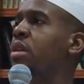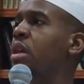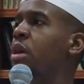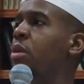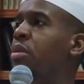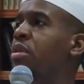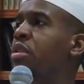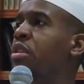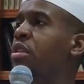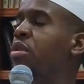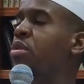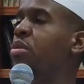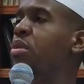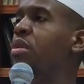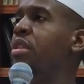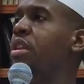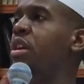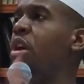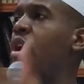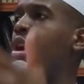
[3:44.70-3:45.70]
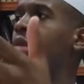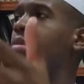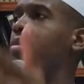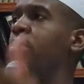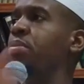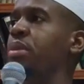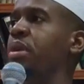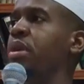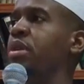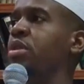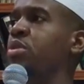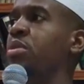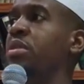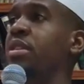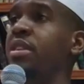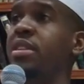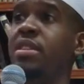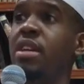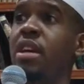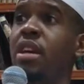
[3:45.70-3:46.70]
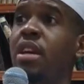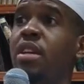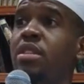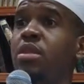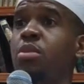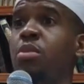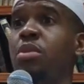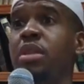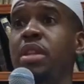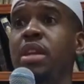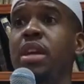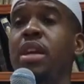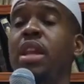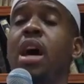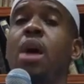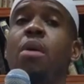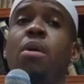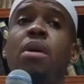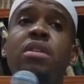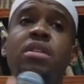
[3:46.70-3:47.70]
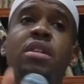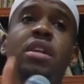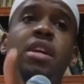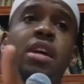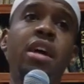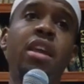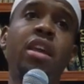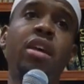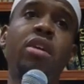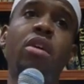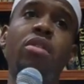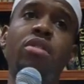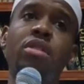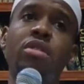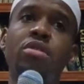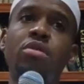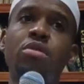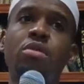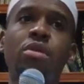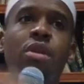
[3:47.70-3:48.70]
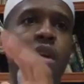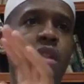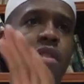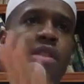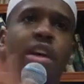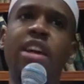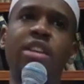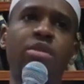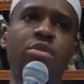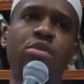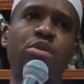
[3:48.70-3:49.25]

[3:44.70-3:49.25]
And what did he do in the audible prayers? What did he tell us and what did he allow us? And I can't just do it. That is